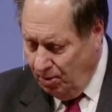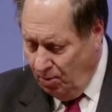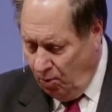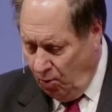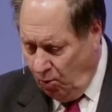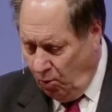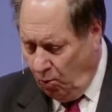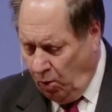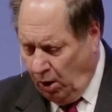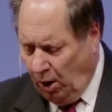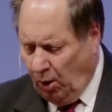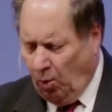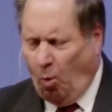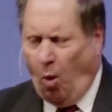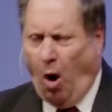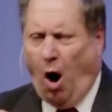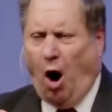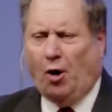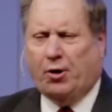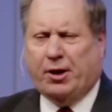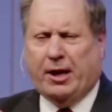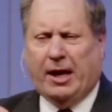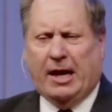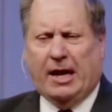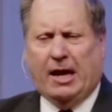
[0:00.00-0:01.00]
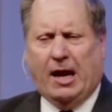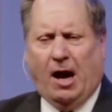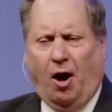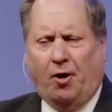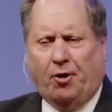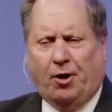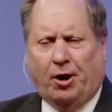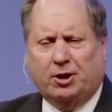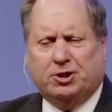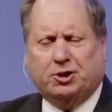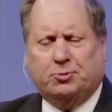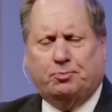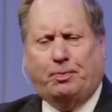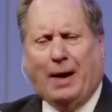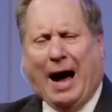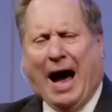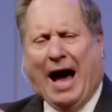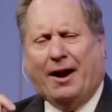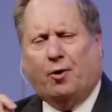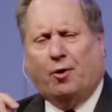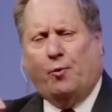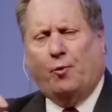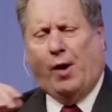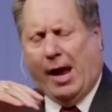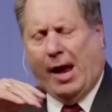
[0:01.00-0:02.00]
We're walking on a
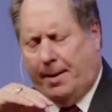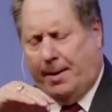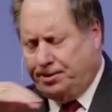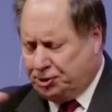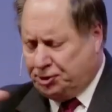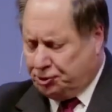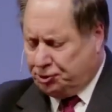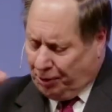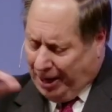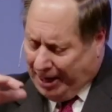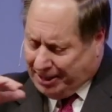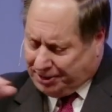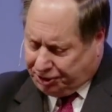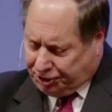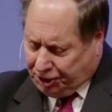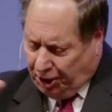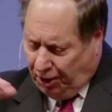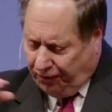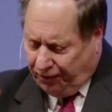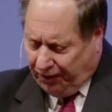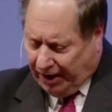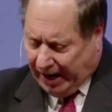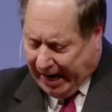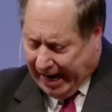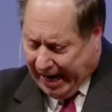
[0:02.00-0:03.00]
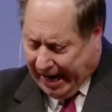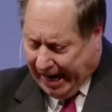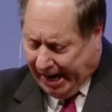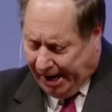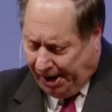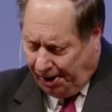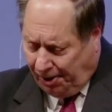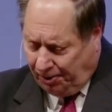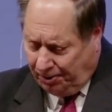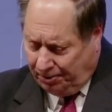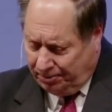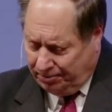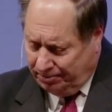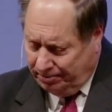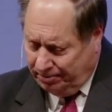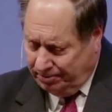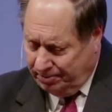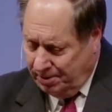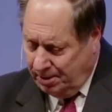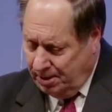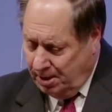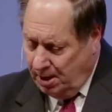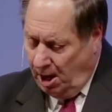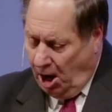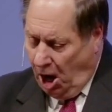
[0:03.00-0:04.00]
spider web stretched over hell,
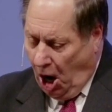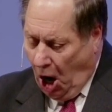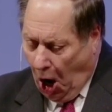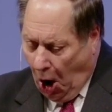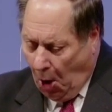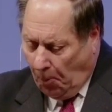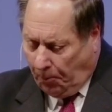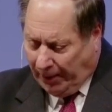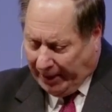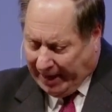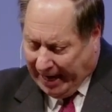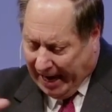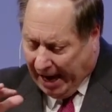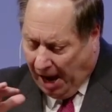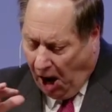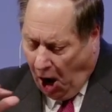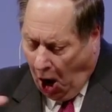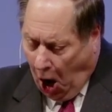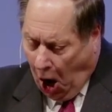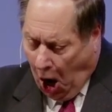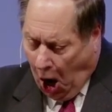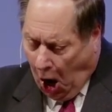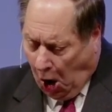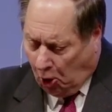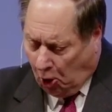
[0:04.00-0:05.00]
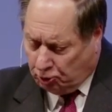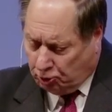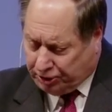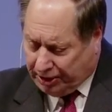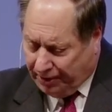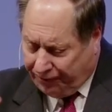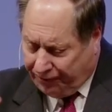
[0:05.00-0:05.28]
hoping it holds.